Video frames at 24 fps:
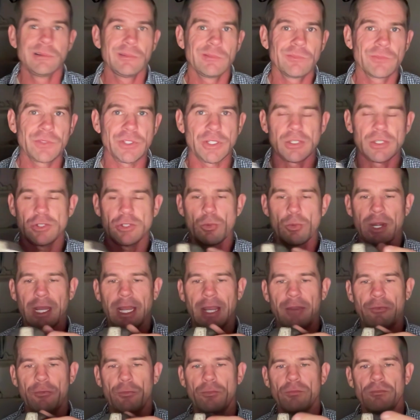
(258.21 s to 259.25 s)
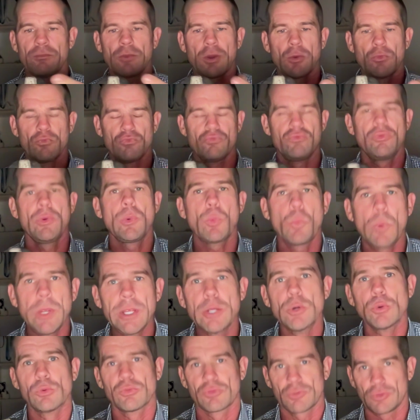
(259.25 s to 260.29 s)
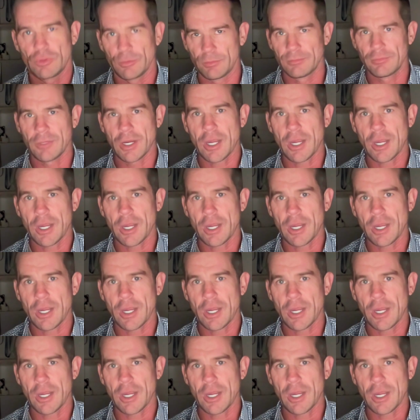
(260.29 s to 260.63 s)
You want to have wiggle room.